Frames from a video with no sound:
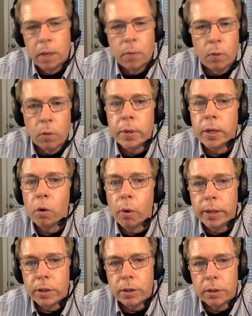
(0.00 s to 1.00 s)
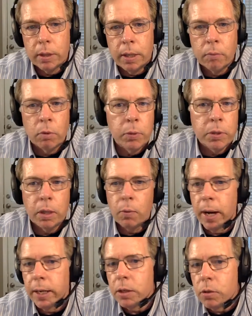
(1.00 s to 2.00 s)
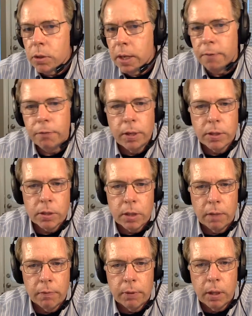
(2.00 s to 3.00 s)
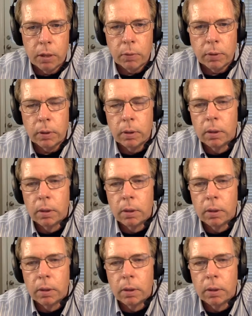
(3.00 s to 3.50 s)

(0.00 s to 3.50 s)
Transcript: When we question that, when we say, why do you use that phrase instead of another one?